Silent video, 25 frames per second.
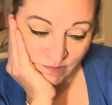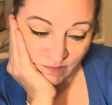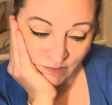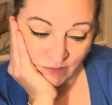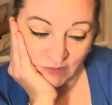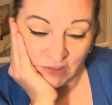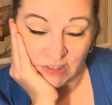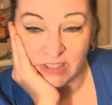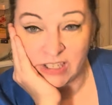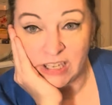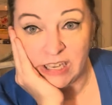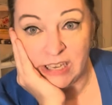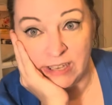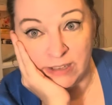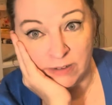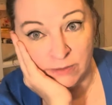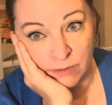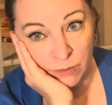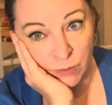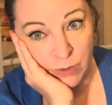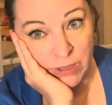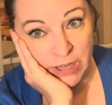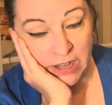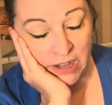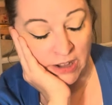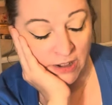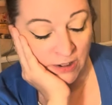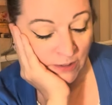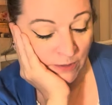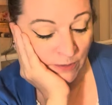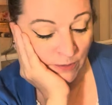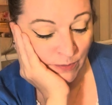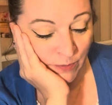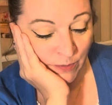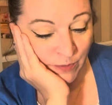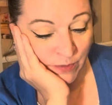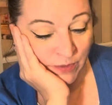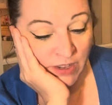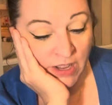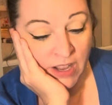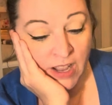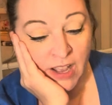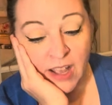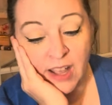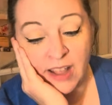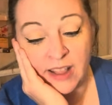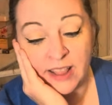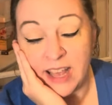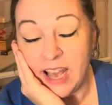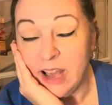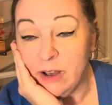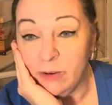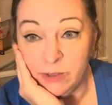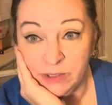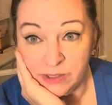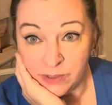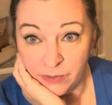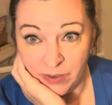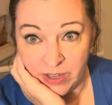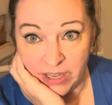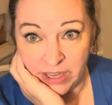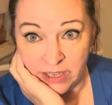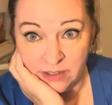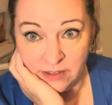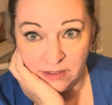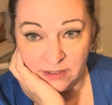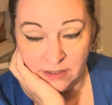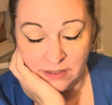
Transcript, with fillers: Okay, well, that was fun.